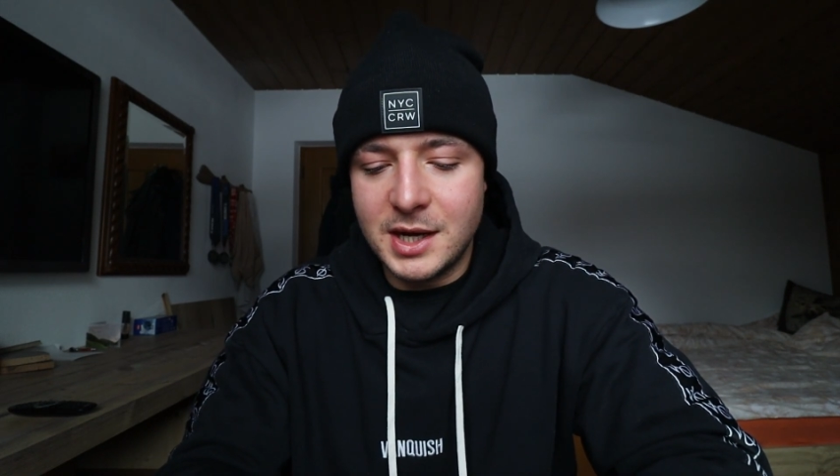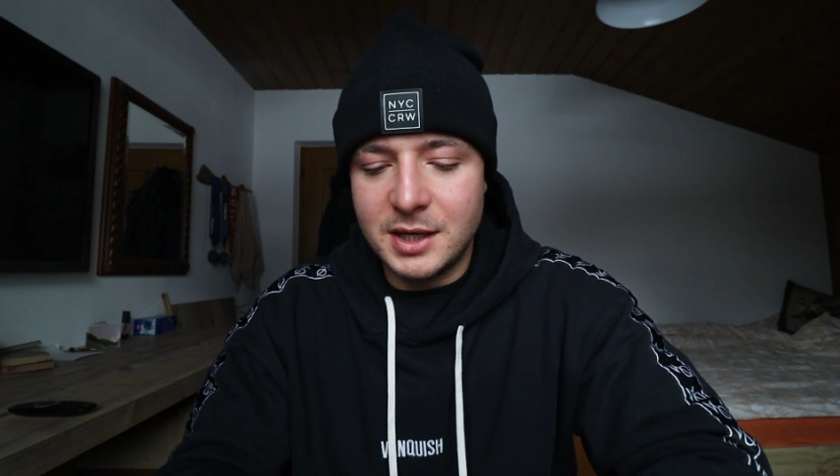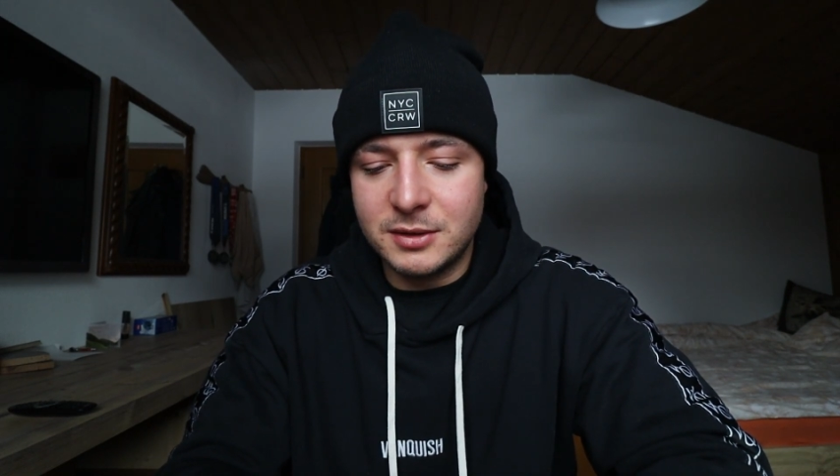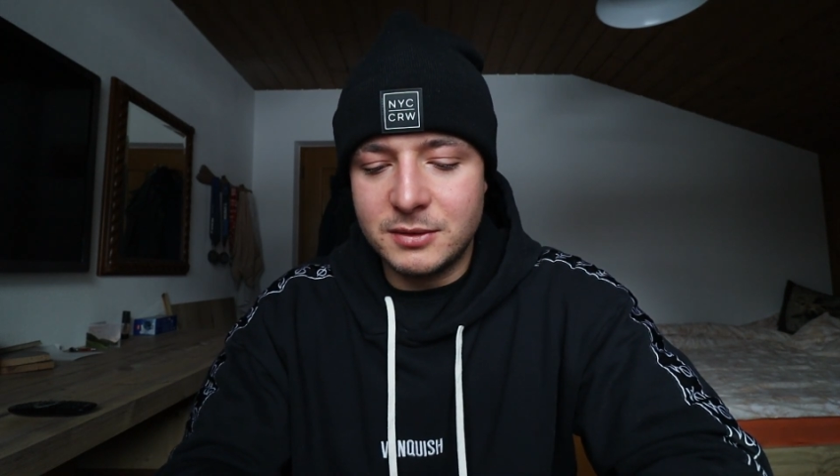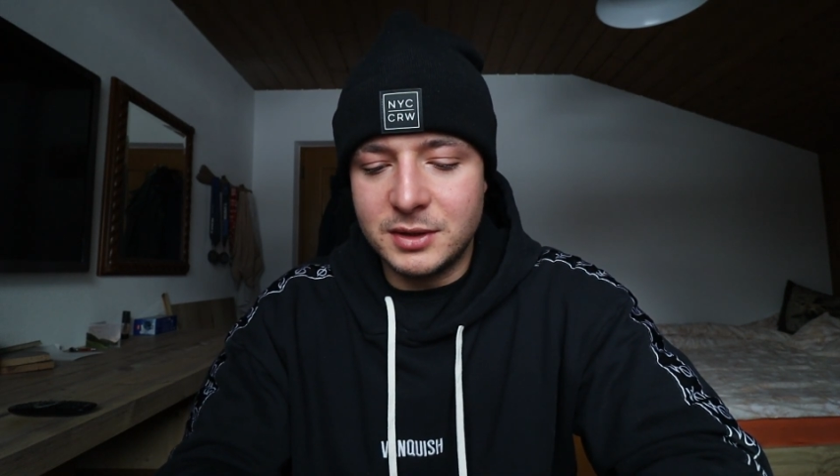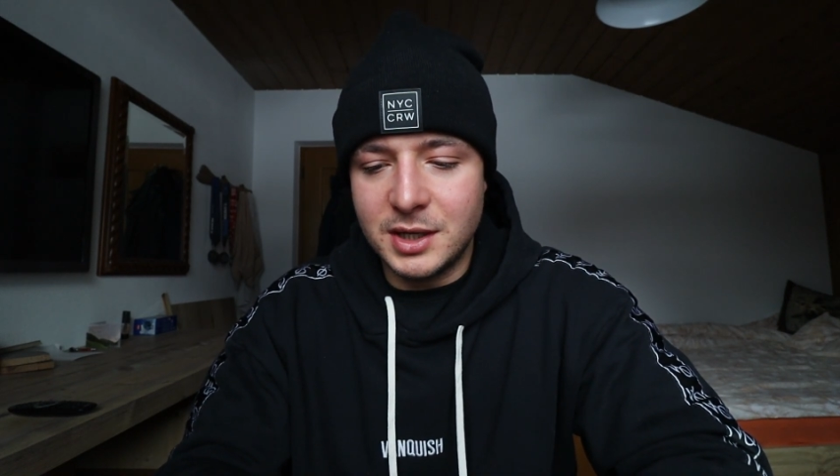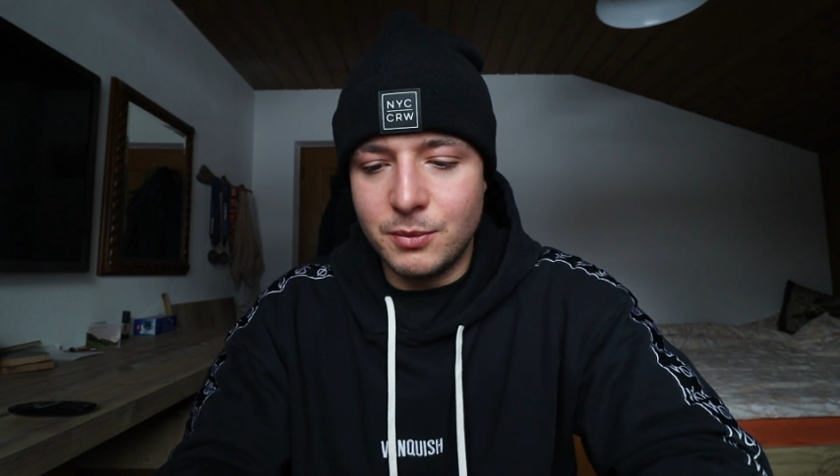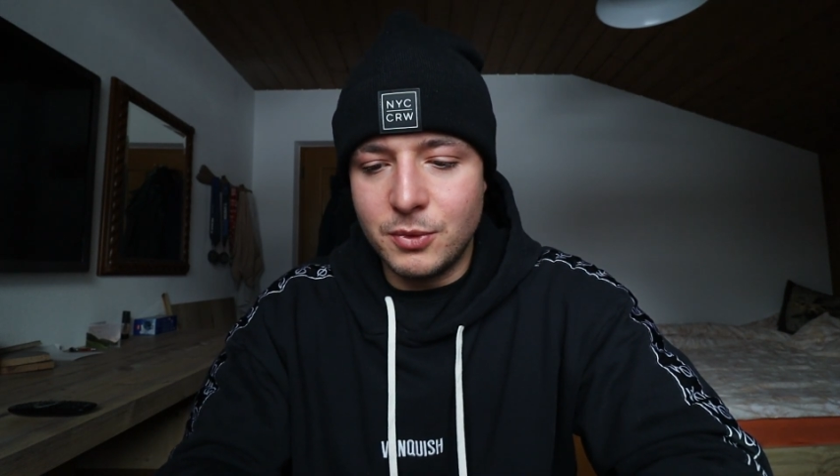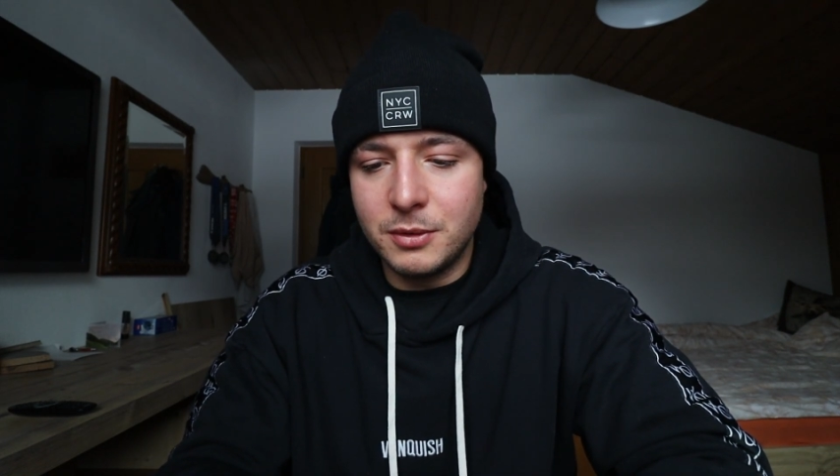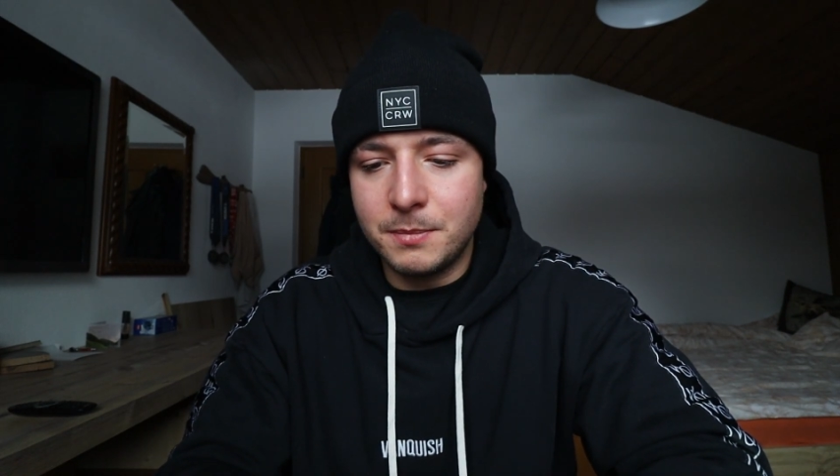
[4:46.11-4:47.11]

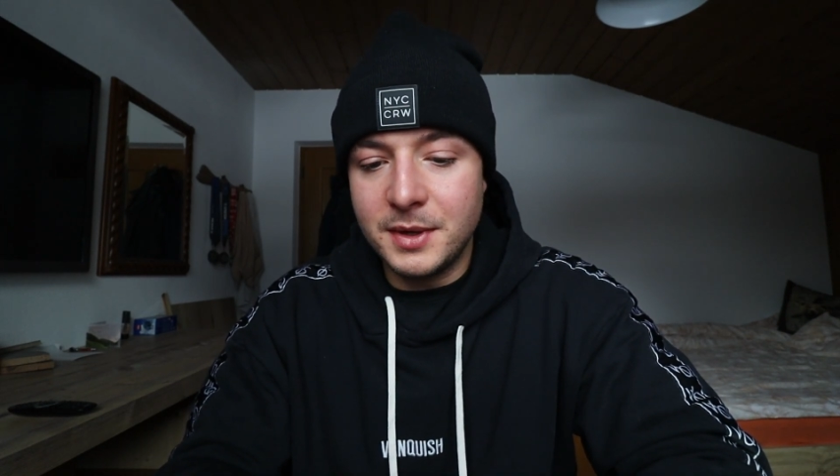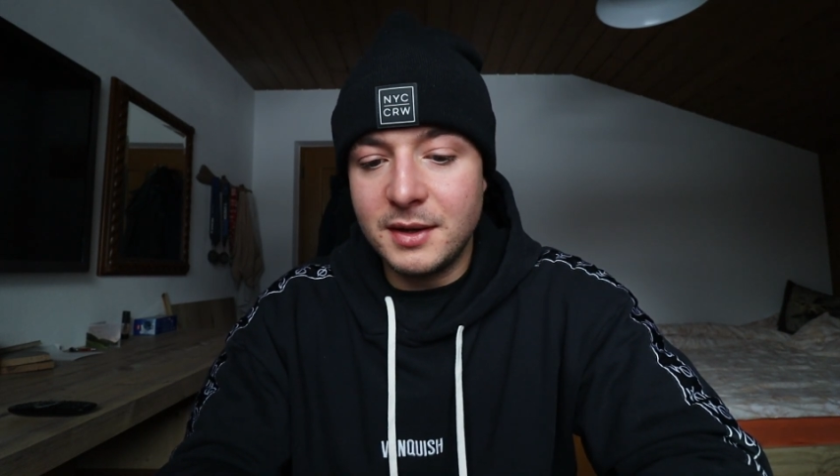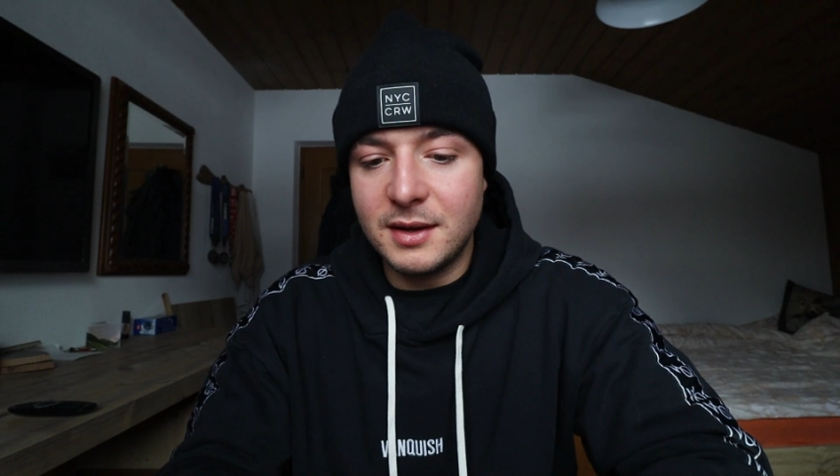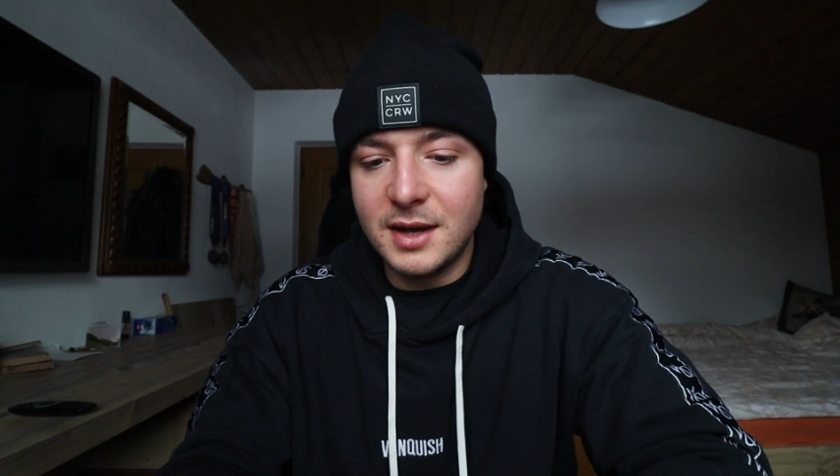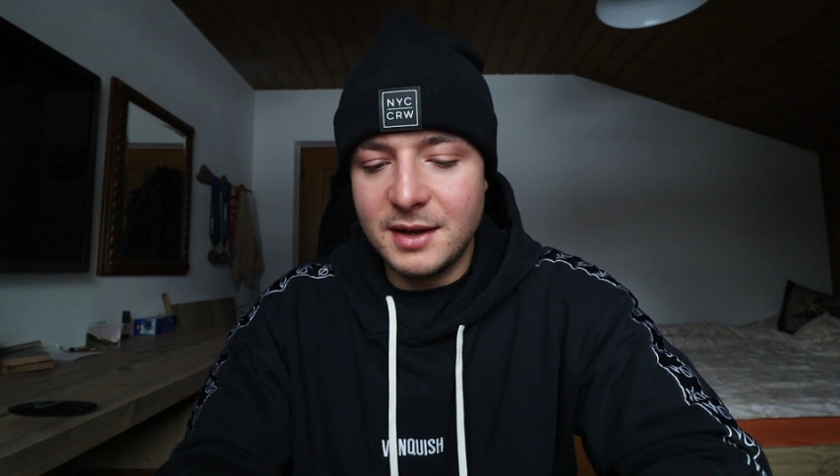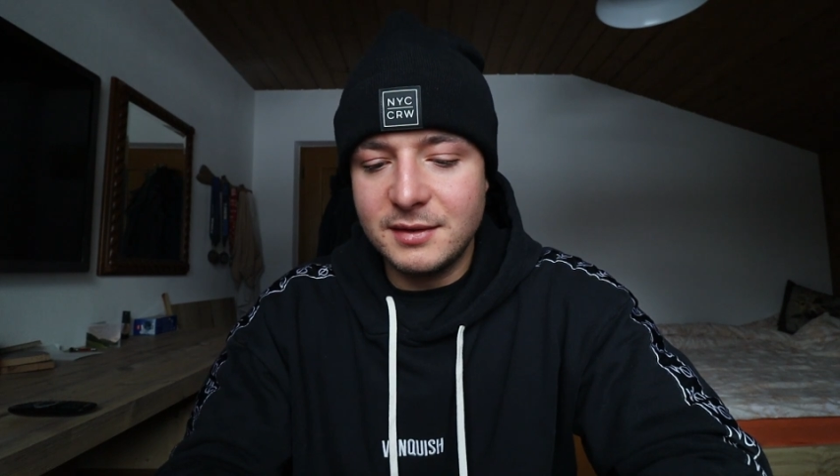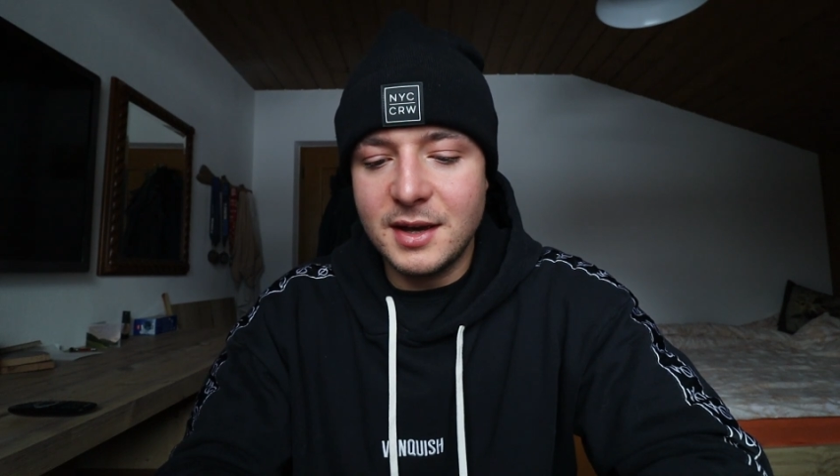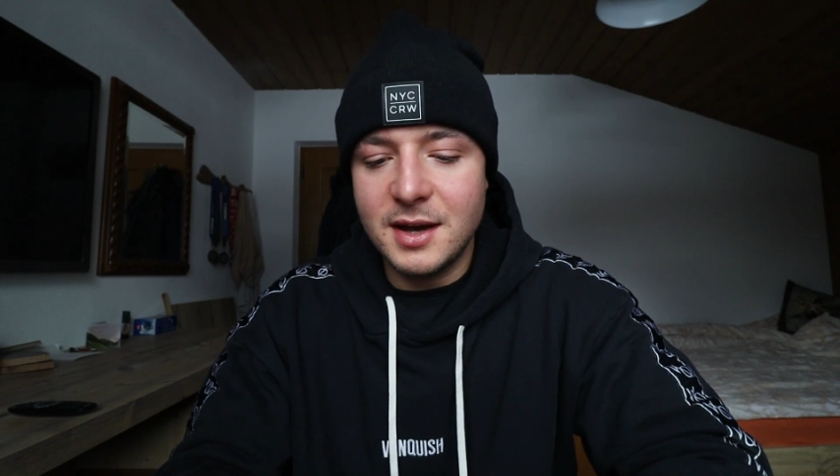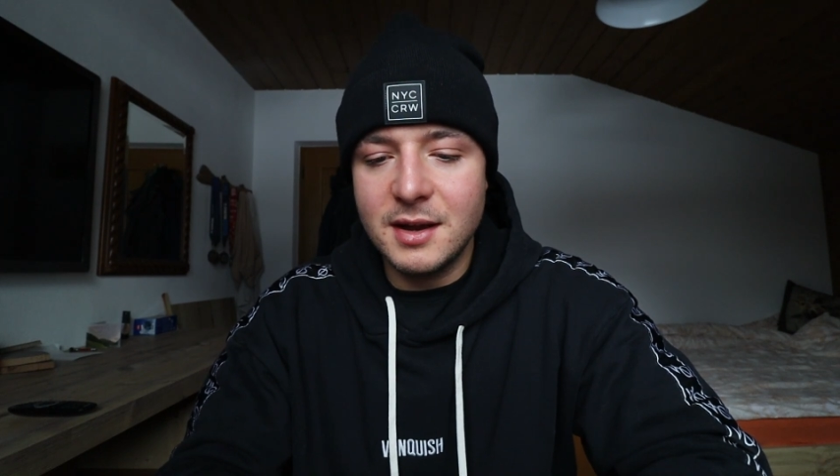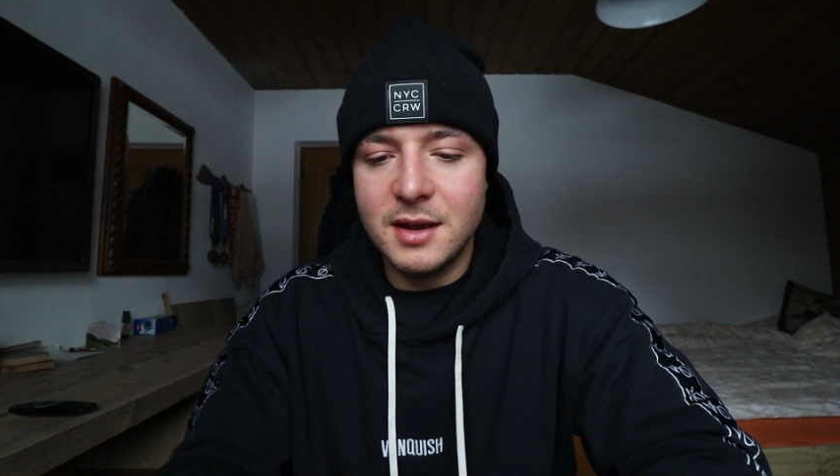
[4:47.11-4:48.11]
estrogen wouldn't be as
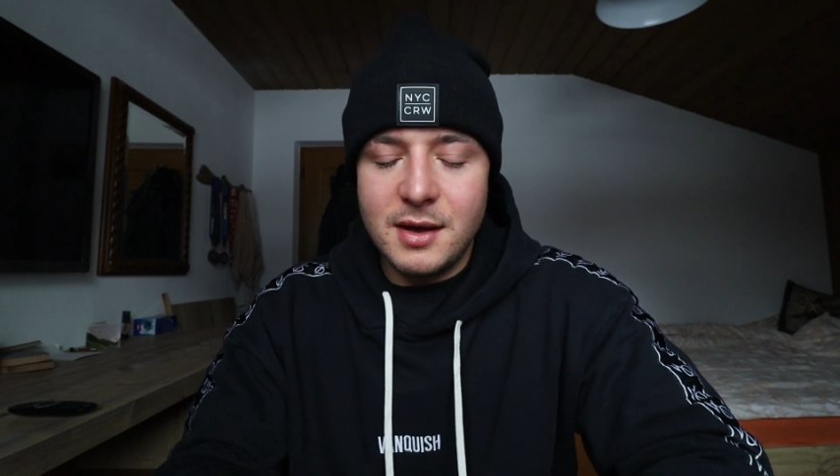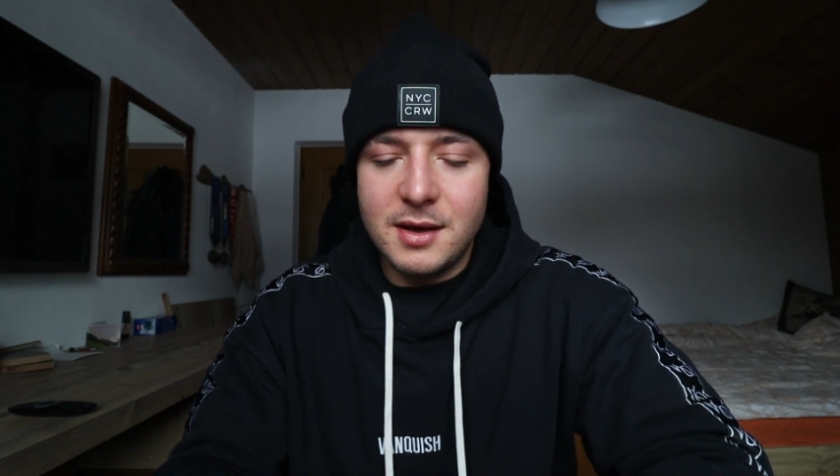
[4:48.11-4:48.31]
high,